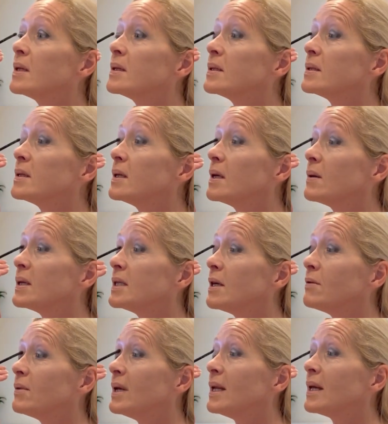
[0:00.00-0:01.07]
So no, I
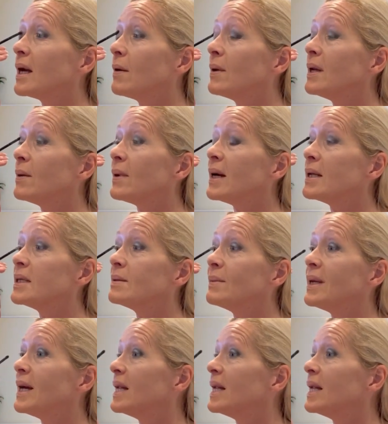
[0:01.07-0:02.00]
don't really go anywhere to meet